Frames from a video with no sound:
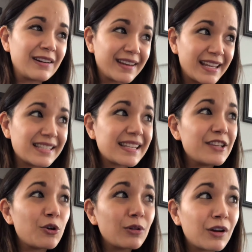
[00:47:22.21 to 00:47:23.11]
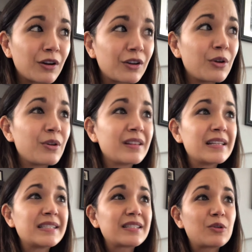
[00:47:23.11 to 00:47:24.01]
Our kids can no longer go to
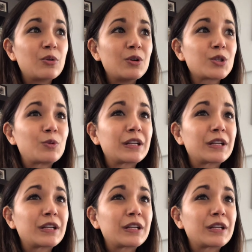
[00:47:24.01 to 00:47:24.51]
these schools.